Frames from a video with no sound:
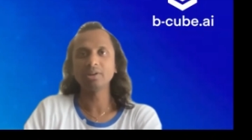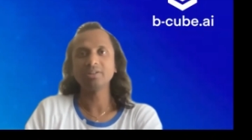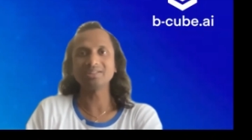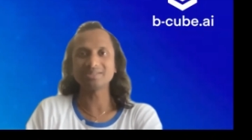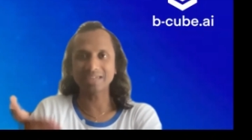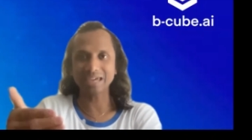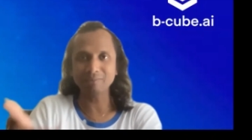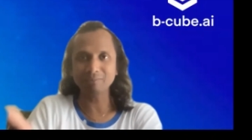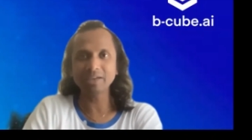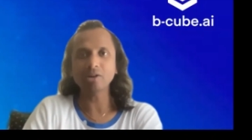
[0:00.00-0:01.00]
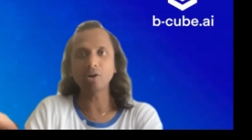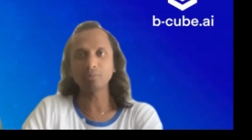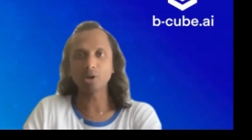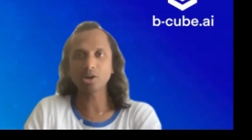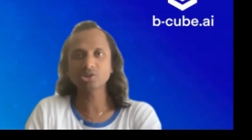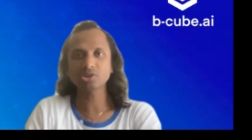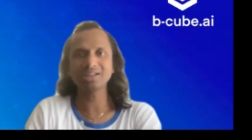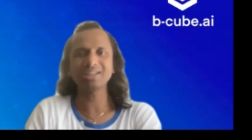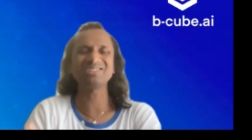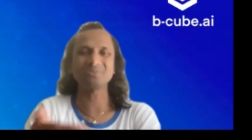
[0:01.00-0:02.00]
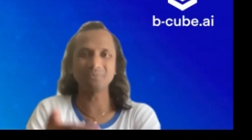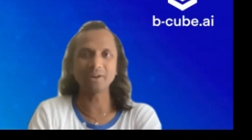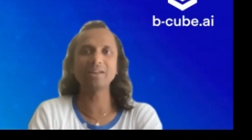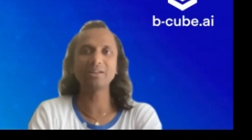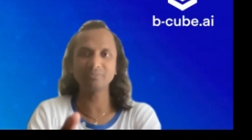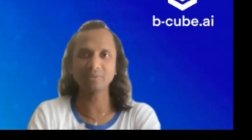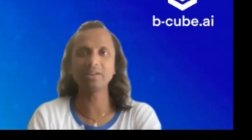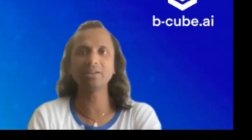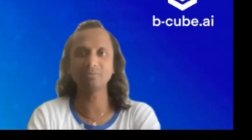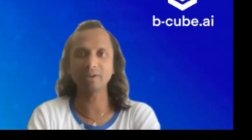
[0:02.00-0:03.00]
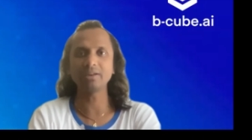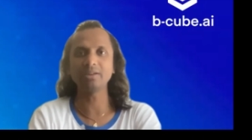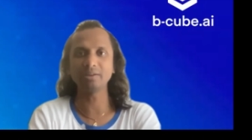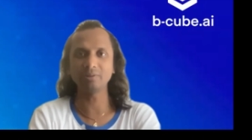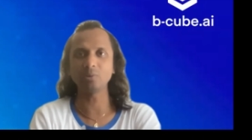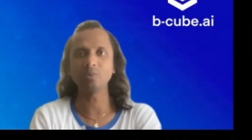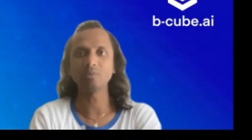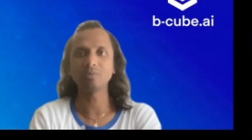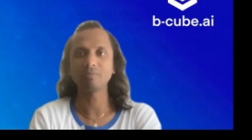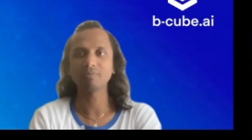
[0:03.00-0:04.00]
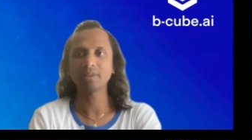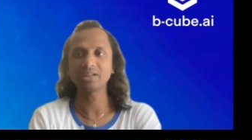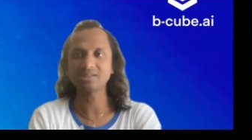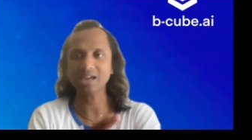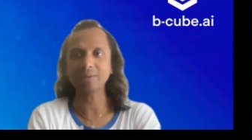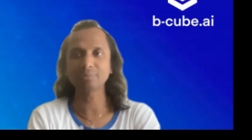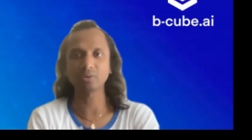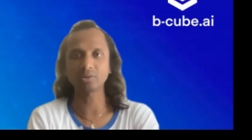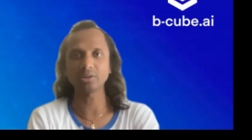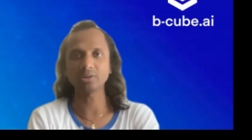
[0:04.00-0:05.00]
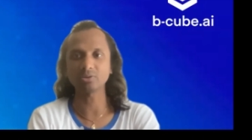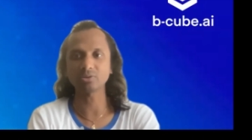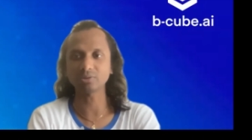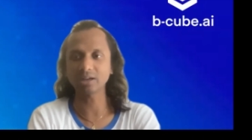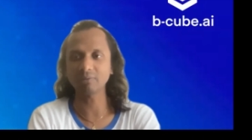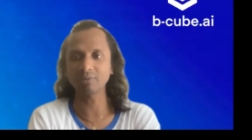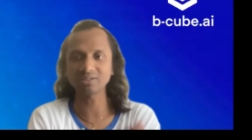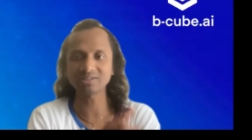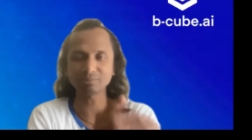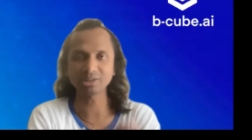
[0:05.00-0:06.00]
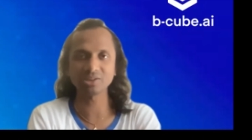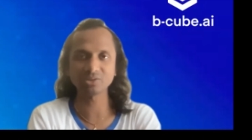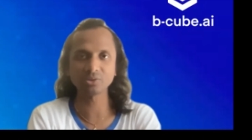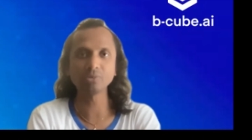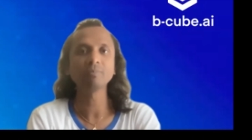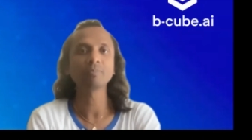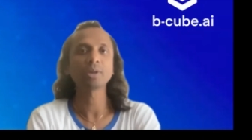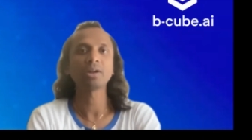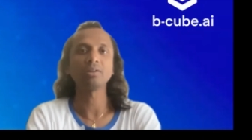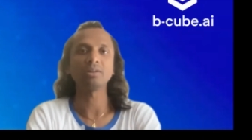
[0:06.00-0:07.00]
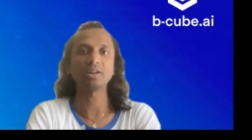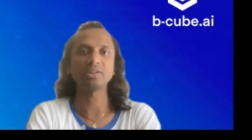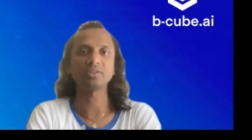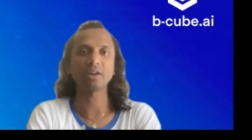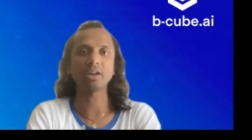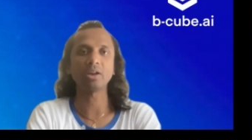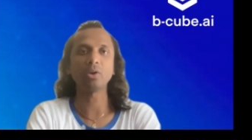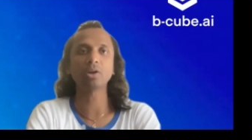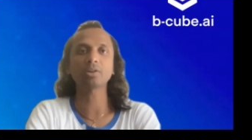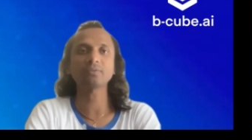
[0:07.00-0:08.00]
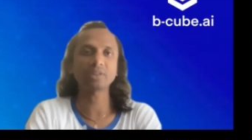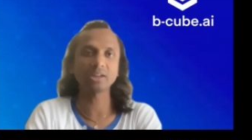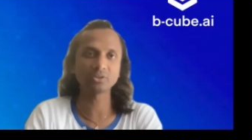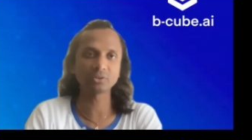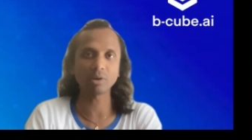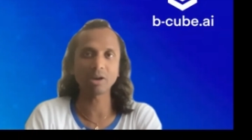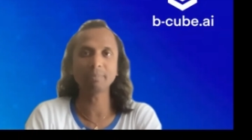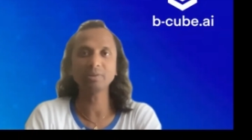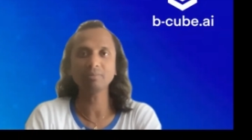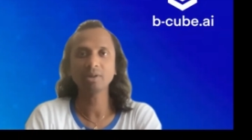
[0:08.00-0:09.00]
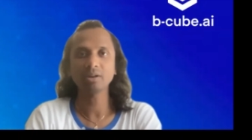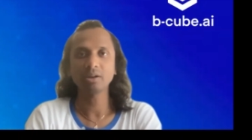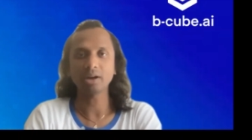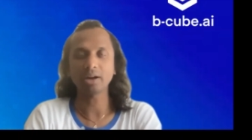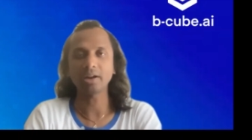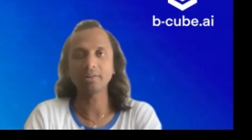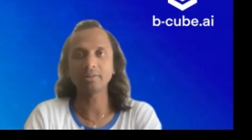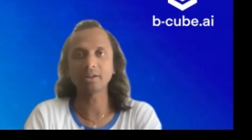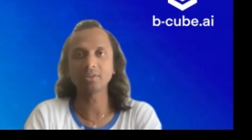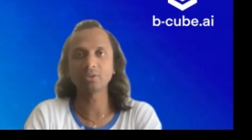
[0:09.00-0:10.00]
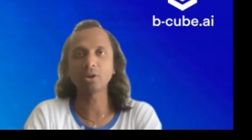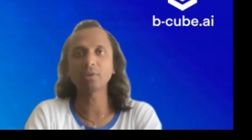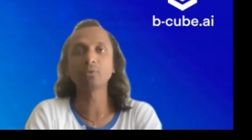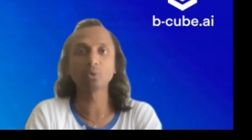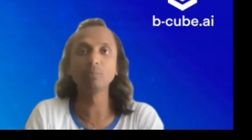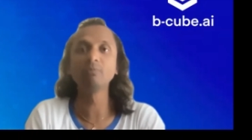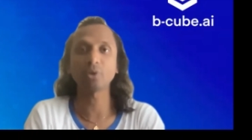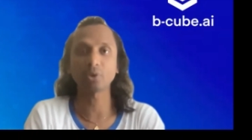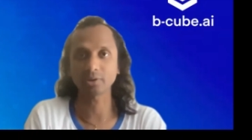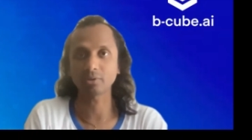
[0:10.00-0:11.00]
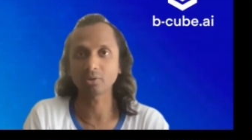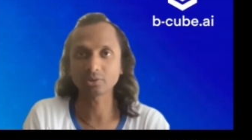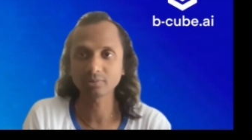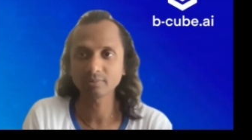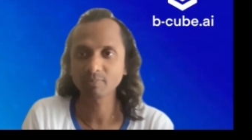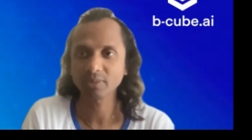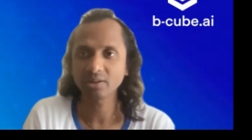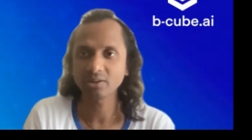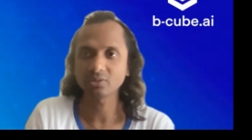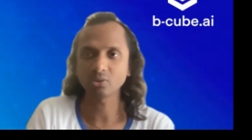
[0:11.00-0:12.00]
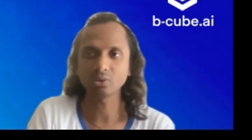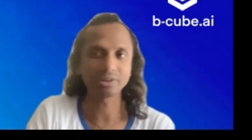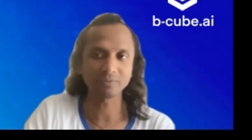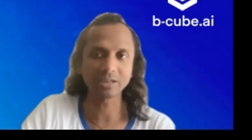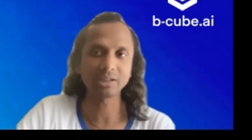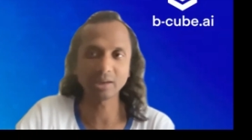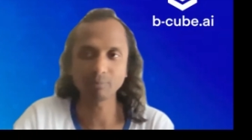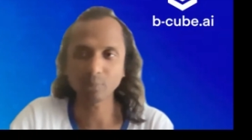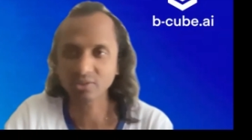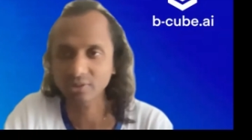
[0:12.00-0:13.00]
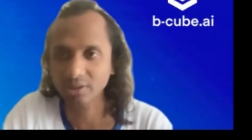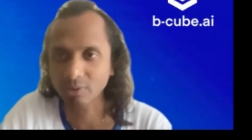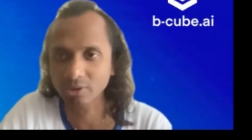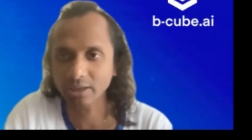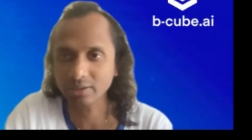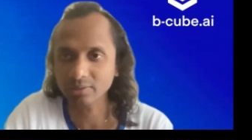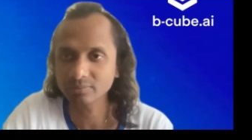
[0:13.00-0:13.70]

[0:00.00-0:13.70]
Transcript: This gaming on blockchain is very, very, very new. It's absolutely new. So when something is new, there is a lot of things to happen, and there is a lot of room for the growth. So definitely I'm positive on that.